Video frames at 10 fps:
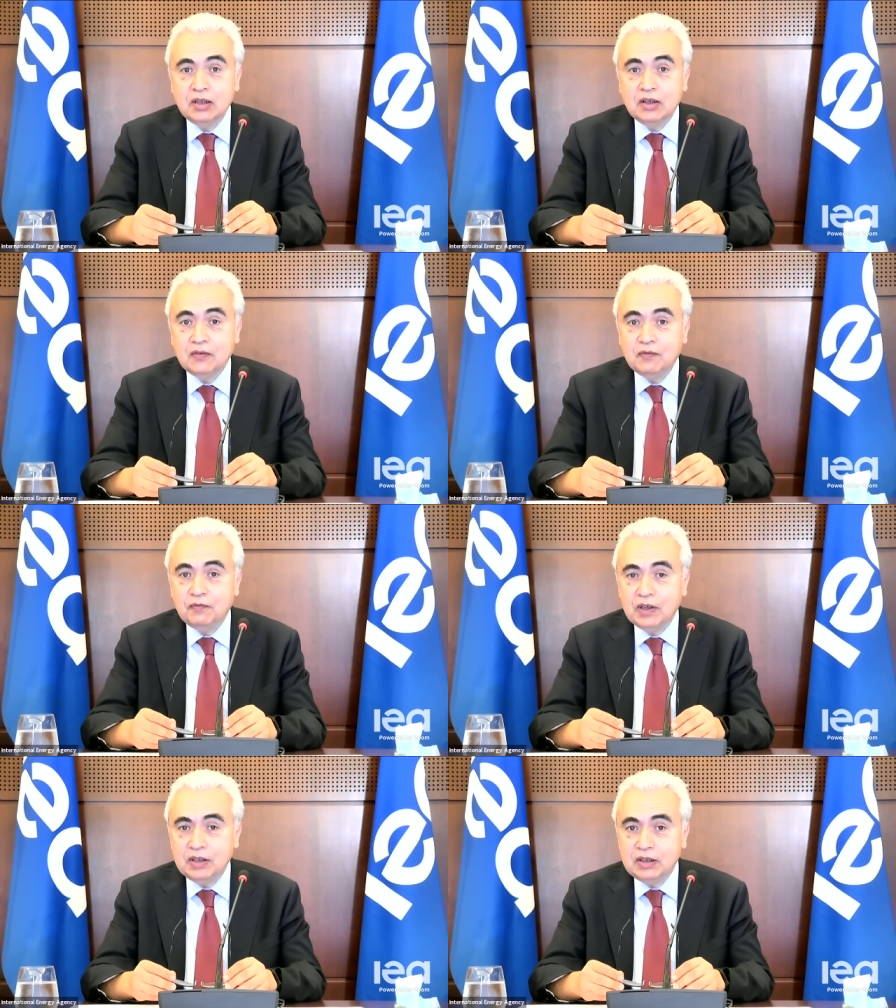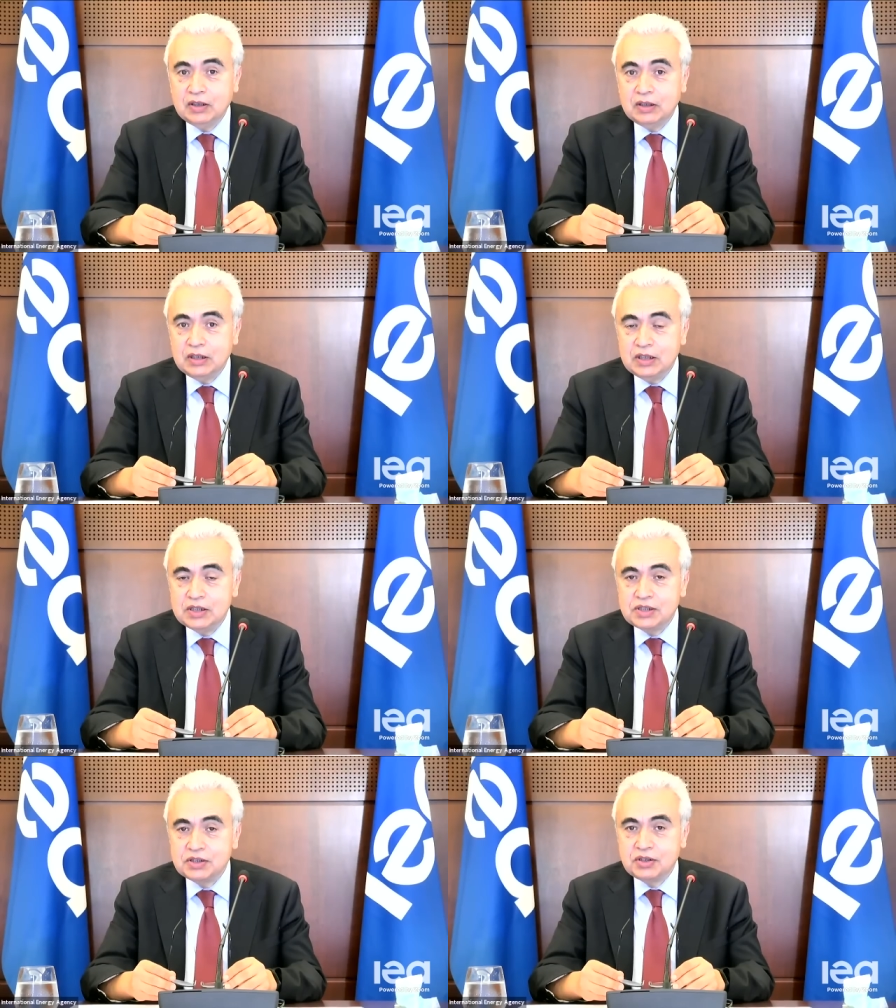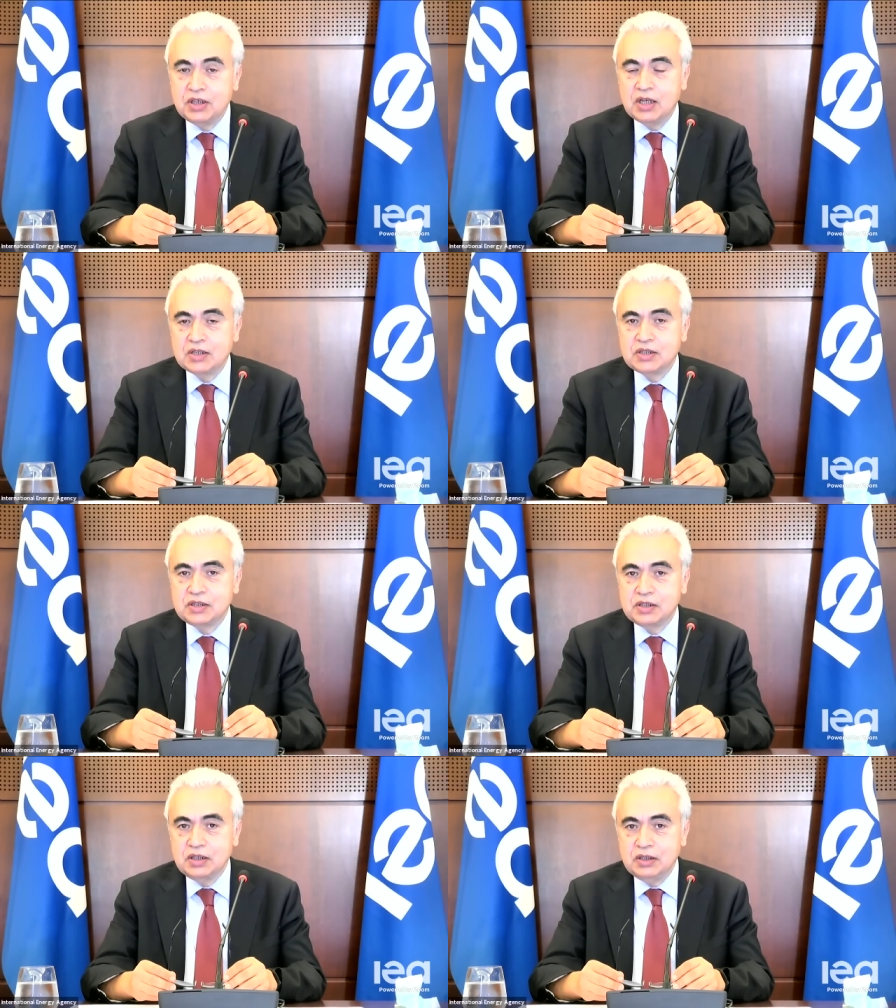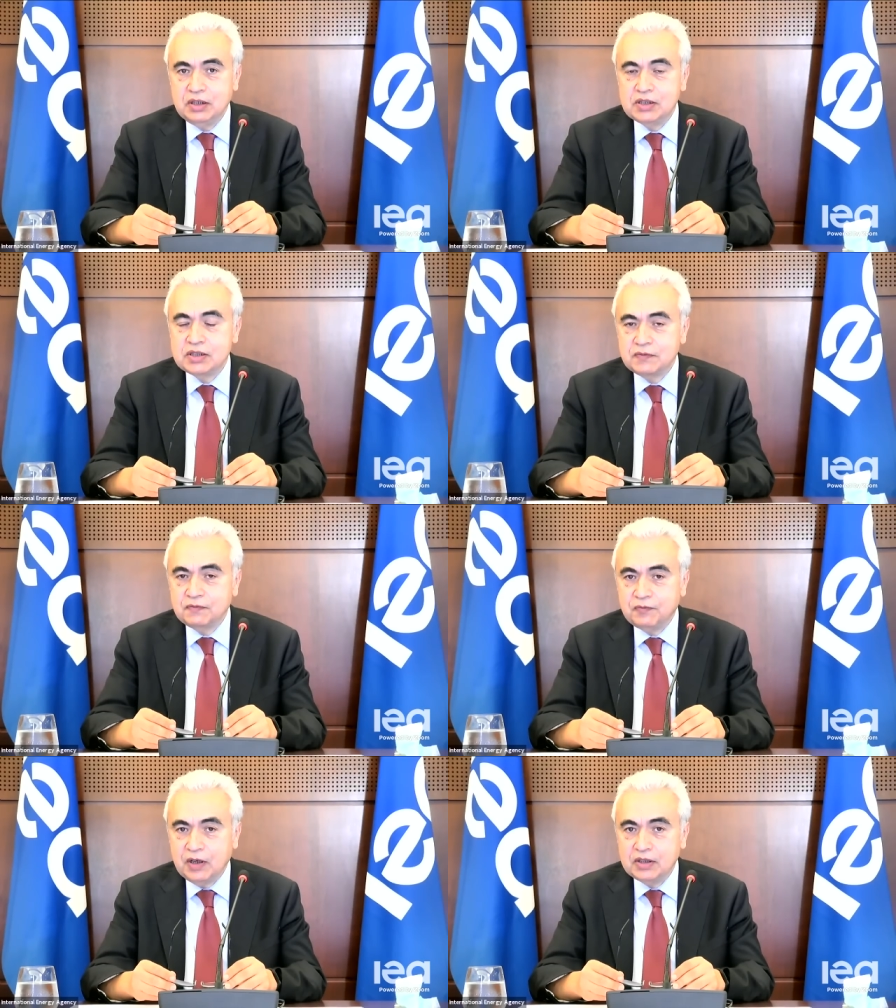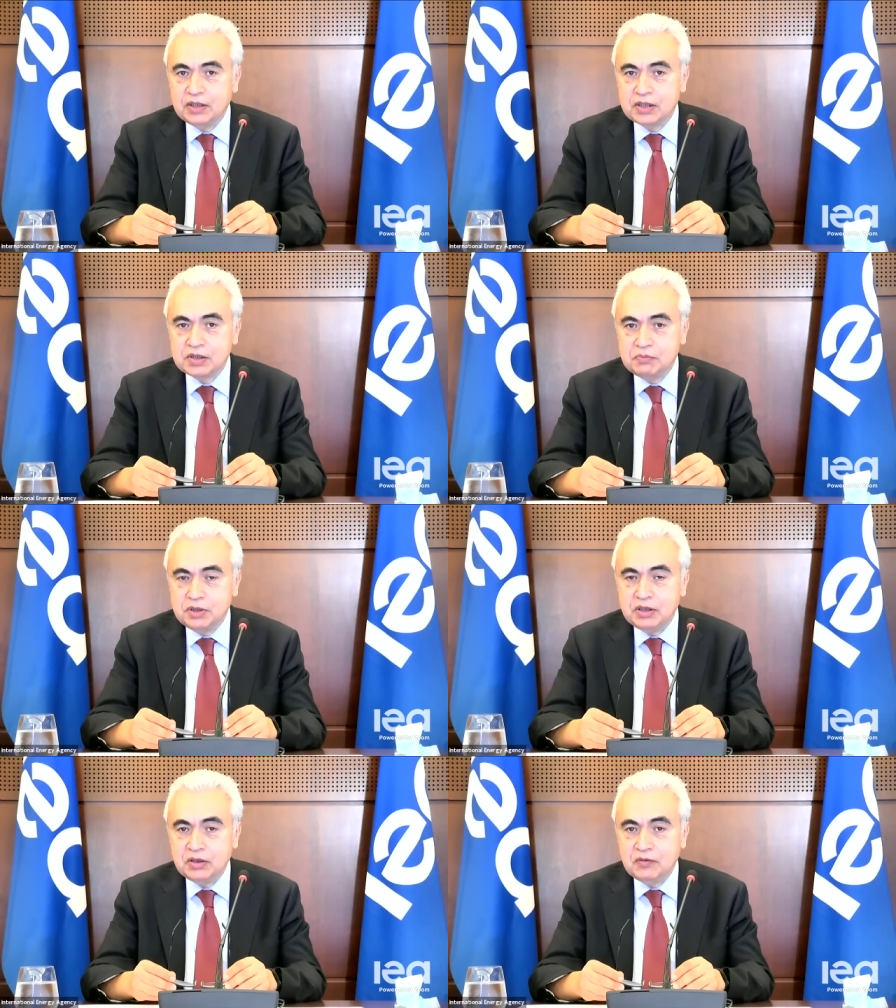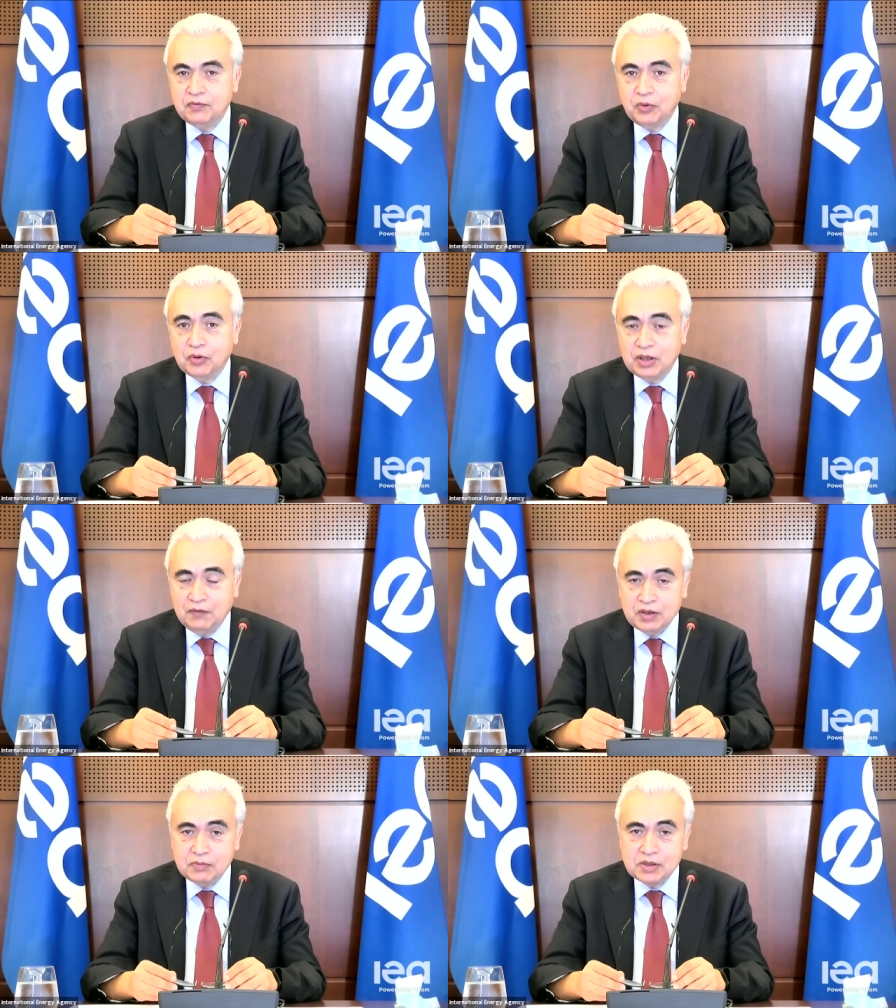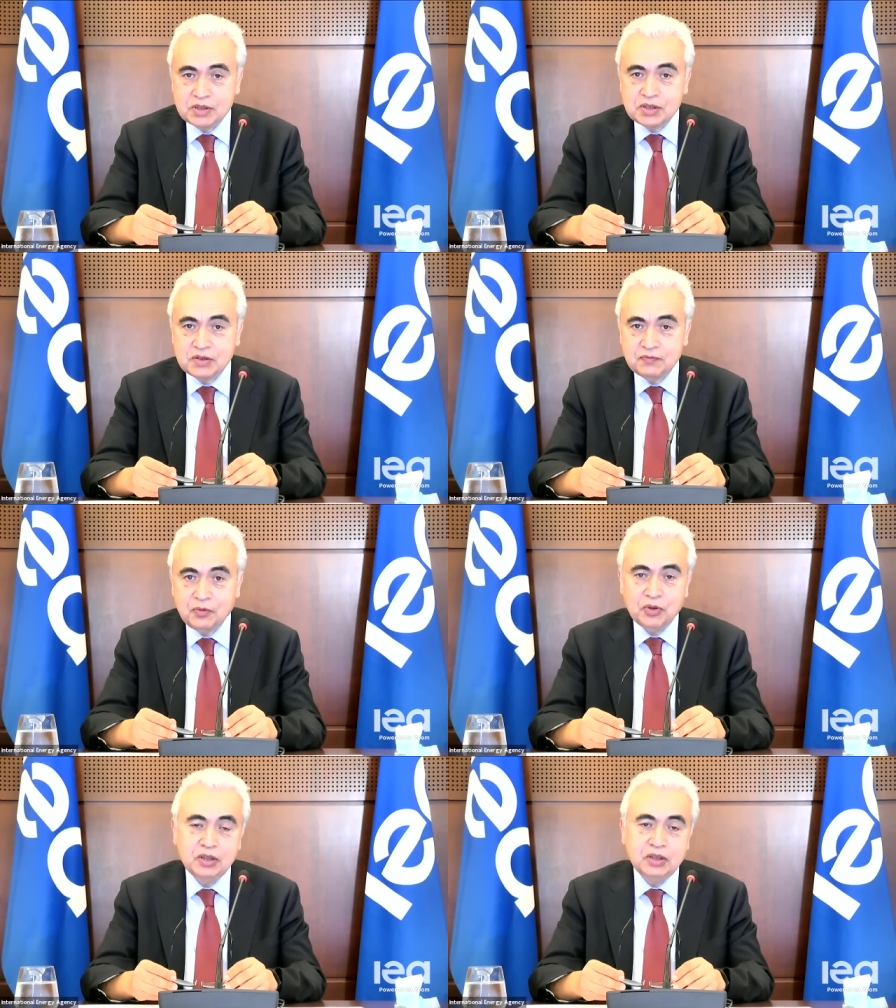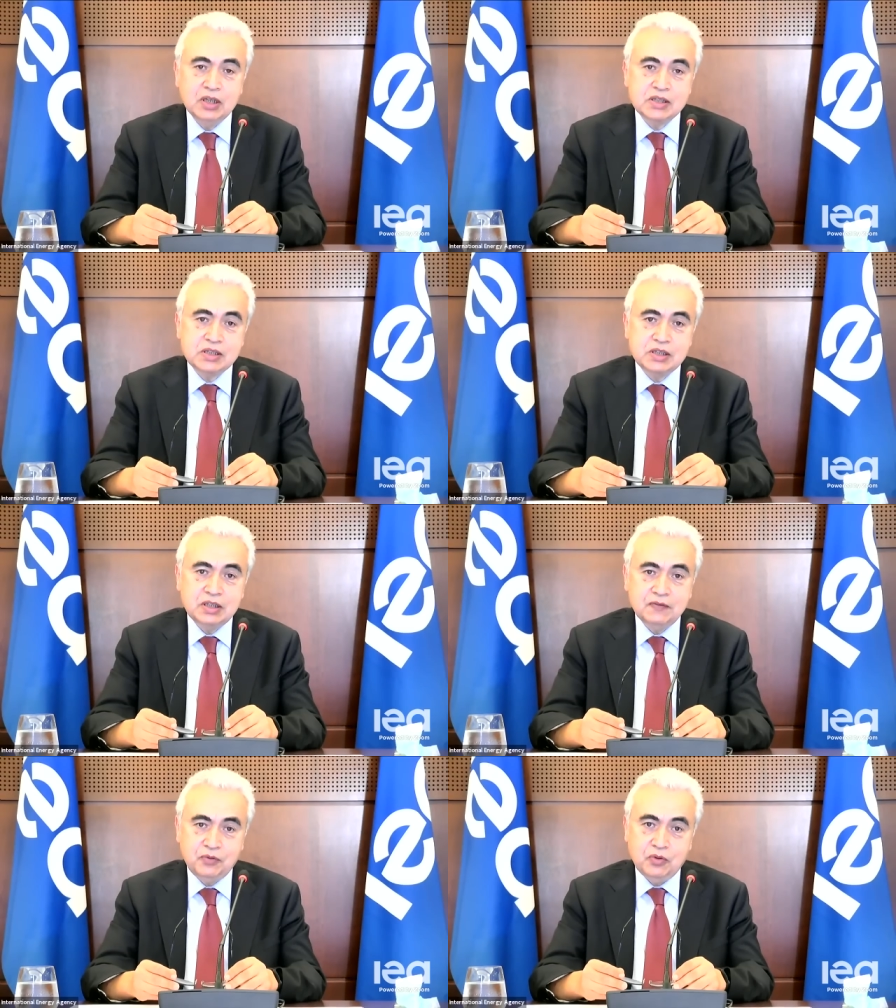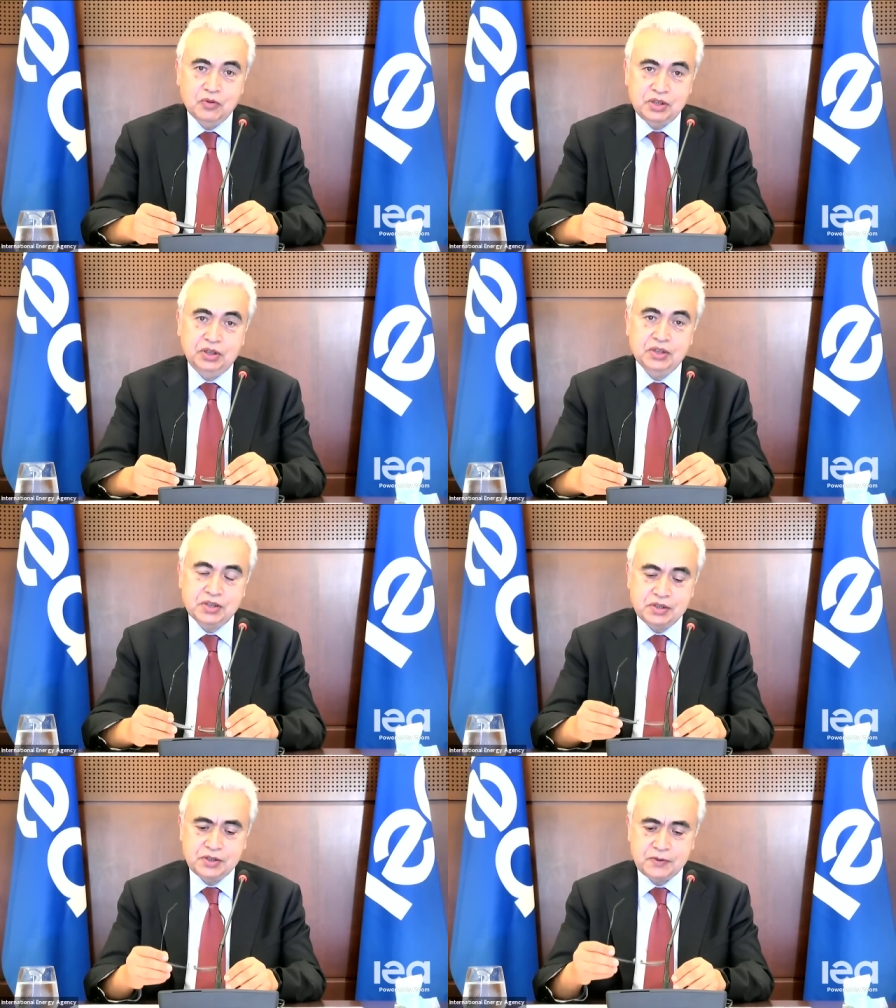what these trends, these findings mean for governments, for industry, for citizens.